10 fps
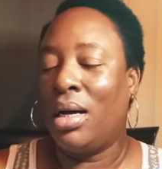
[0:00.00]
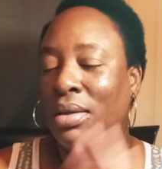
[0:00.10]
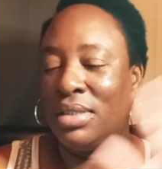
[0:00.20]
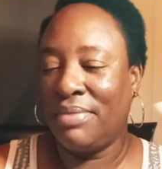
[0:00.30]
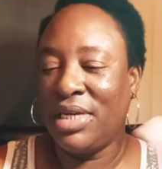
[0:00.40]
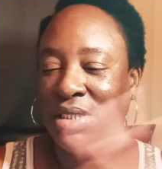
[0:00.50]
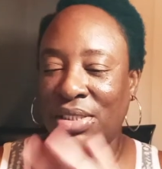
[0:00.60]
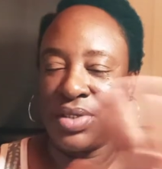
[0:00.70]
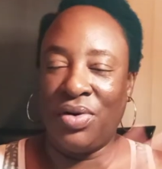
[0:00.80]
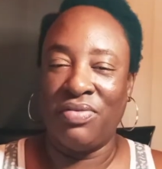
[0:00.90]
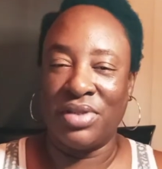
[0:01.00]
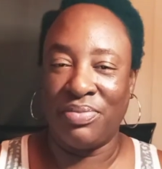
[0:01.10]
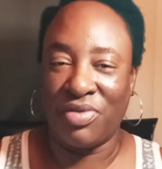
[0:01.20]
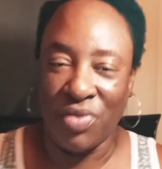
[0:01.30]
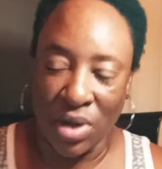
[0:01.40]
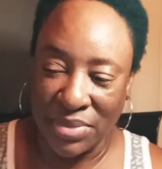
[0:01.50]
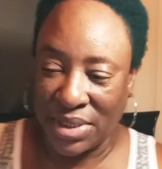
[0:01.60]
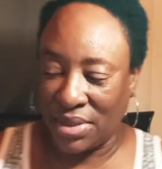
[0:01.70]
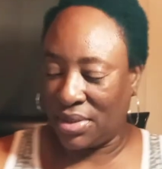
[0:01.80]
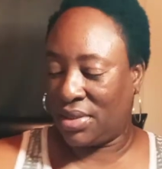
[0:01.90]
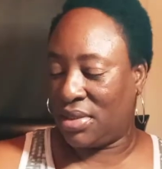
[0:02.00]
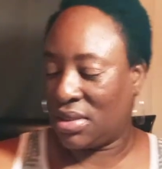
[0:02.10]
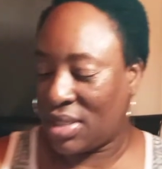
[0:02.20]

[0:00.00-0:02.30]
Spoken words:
let me just go over the performances.